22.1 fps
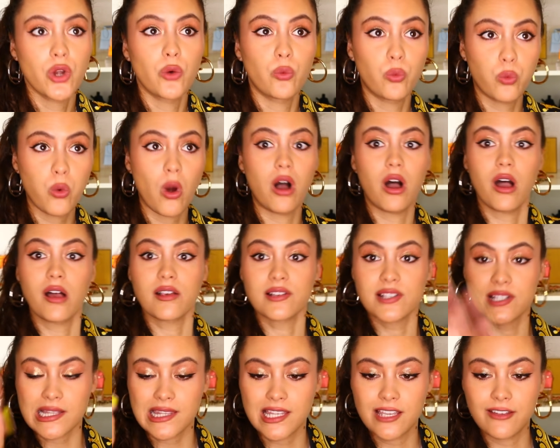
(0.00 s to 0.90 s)

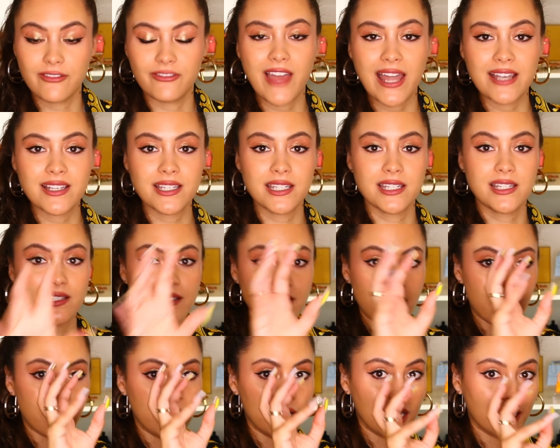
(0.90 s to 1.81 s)
was the Fendi
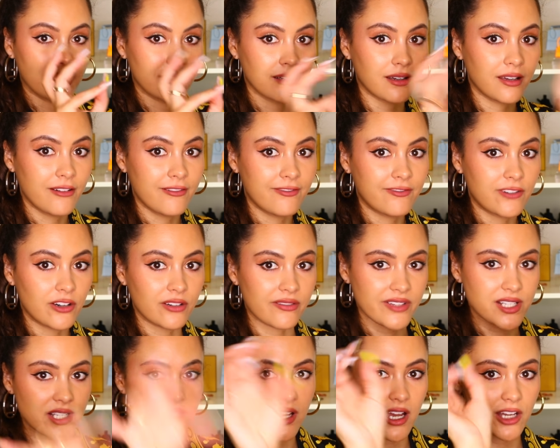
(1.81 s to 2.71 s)
designing for
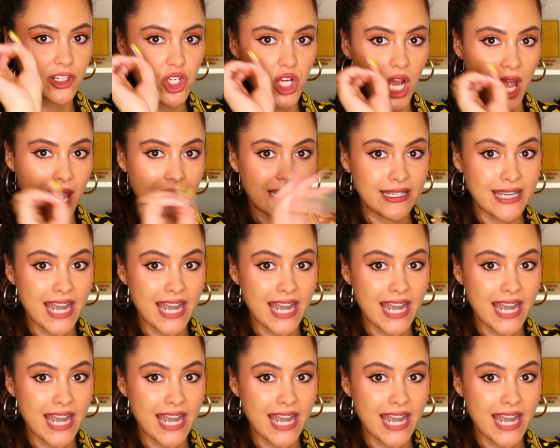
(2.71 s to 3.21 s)
Versace.